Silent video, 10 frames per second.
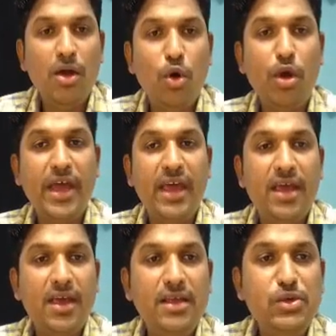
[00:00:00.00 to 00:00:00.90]
Okay,
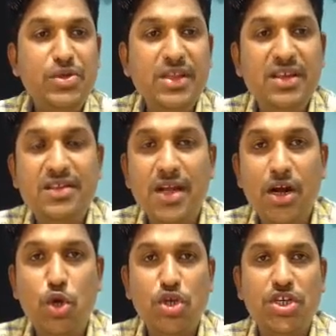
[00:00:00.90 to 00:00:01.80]
you see this
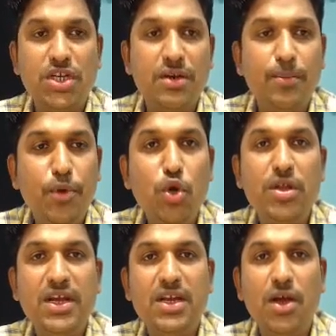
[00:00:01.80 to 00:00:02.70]
third question. Prove
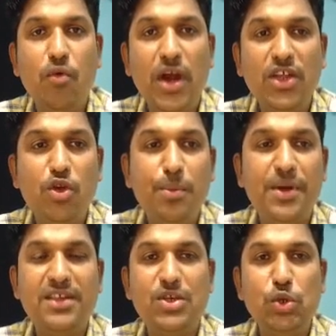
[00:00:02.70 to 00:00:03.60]
that 1 cube
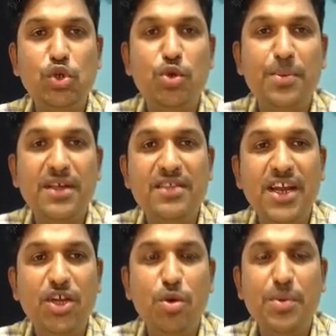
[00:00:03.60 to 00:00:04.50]
plus 2 cube plus 3
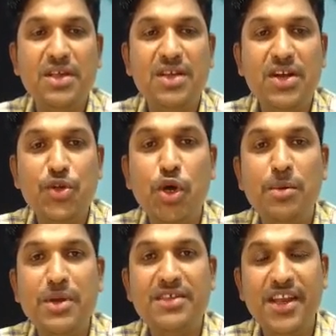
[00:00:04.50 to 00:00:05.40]
cube plus and so on
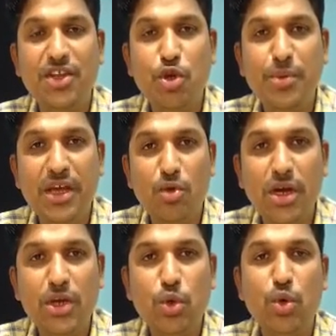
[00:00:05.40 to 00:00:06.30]
plus n cube
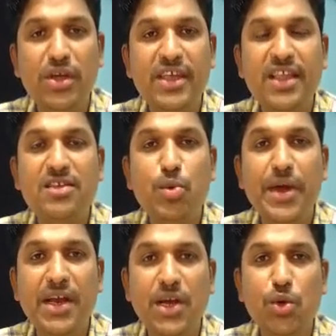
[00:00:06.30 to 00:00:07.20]
equal to n
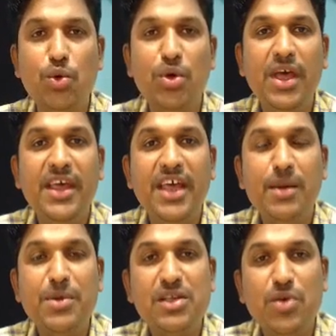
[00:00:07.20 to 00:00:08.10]
square into n
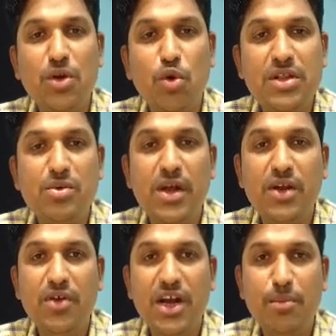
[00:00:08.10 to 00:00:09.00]
plus 1 whole square
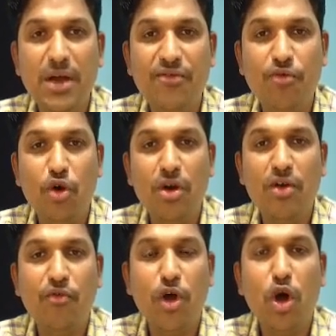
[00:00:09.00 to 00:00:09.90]
divided by 4
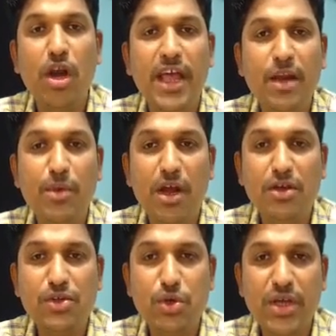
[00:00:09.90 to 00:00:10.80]
for all n
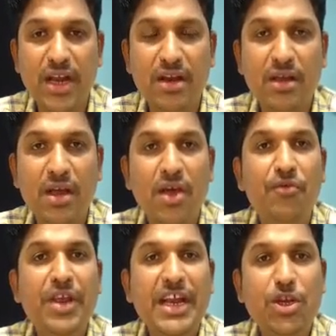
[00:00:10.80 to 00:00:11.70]
belongs to n.
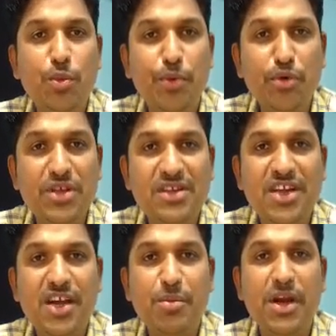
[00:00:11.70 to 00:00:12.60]
We need to prove this
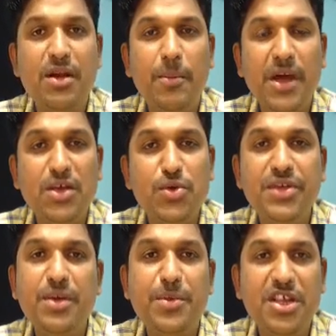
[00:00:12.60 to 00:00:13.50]
statement
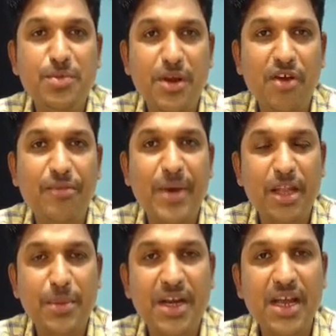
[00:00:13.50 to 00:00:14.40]
using principle of
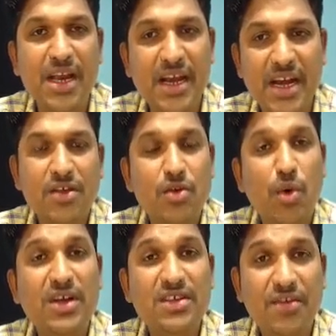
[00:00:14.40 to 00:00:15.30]
mathematical induction. So
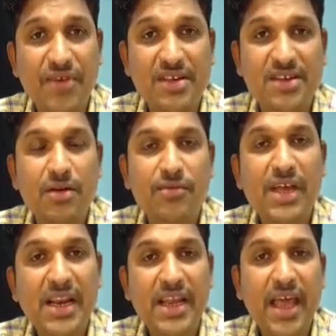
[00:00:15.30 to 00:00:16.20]
what is the first step? We
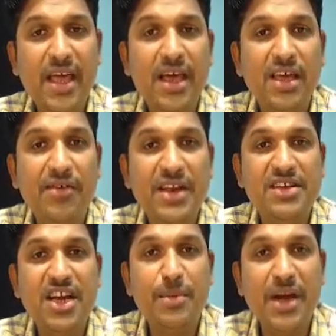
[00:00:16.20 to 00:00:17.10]
will take given
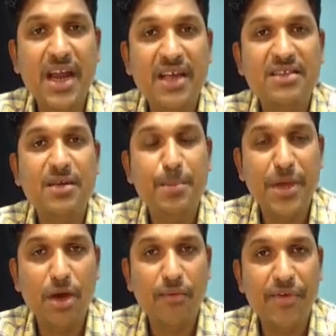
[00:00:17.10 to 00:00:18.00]
statement as
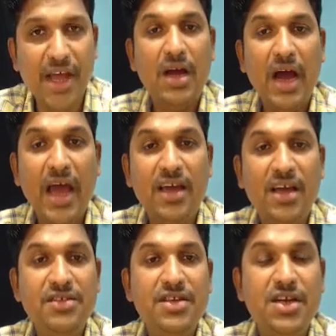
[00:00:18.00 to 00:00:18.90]
p of n. I
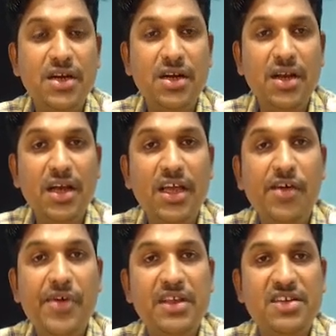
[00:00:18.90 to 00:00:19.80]
considered
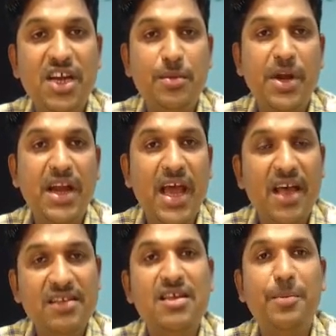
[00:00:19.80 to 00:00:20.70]
given statement
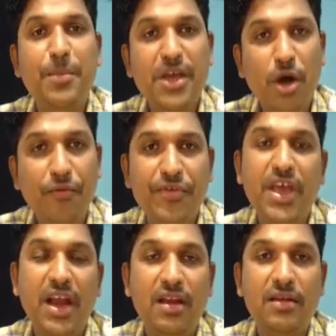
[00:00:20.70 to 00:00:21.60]
as p of
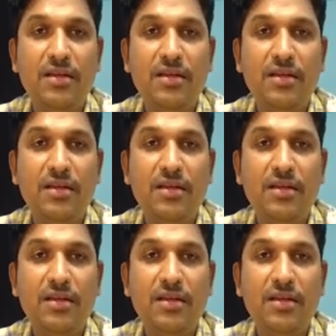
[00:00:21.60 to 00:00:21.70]
n.